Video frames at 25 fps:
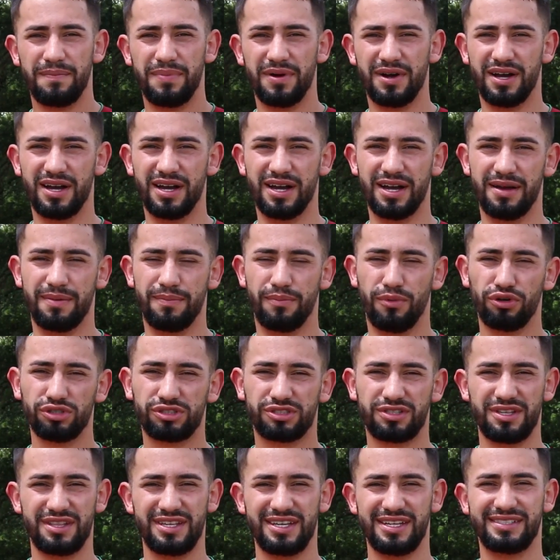But
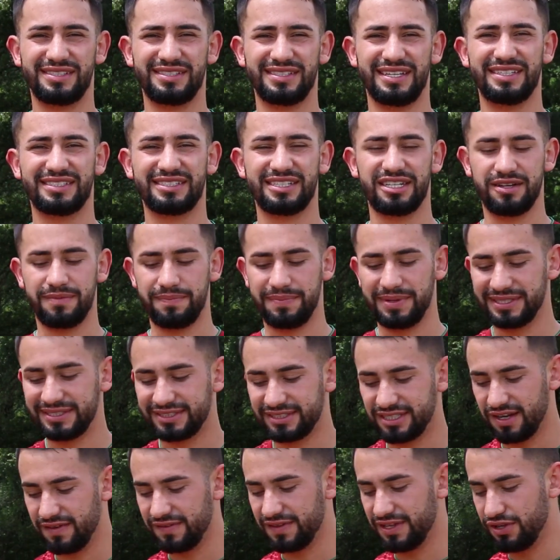most of this is gonna be
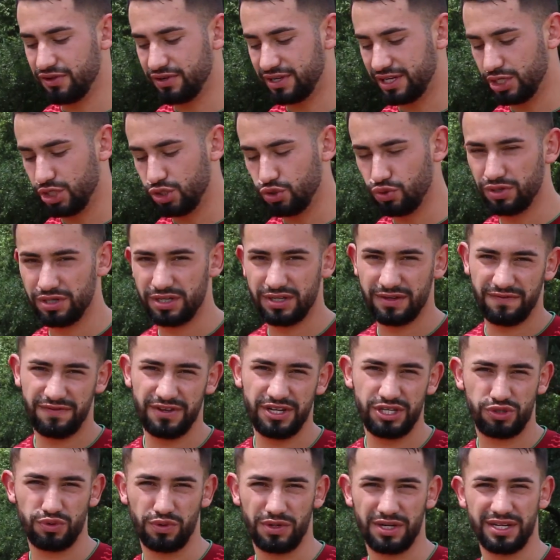stuff that you can do
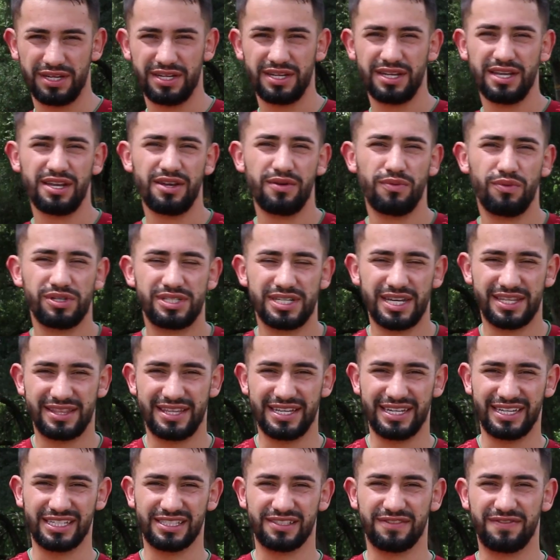individually, which I
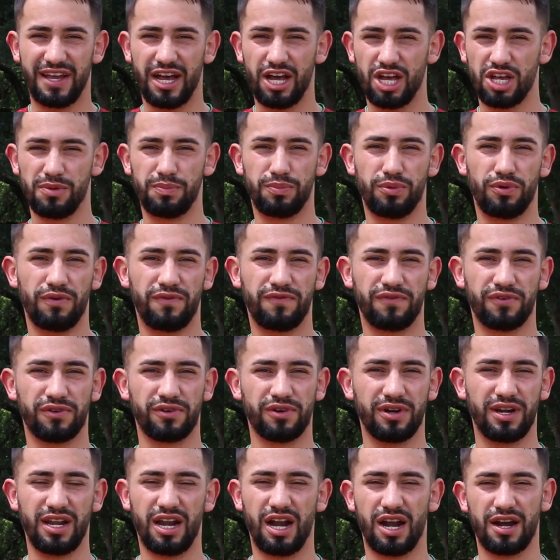think is valuable
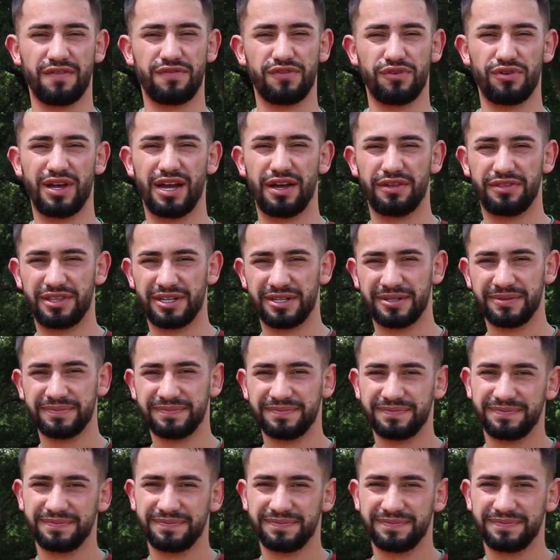for a lot of you out there.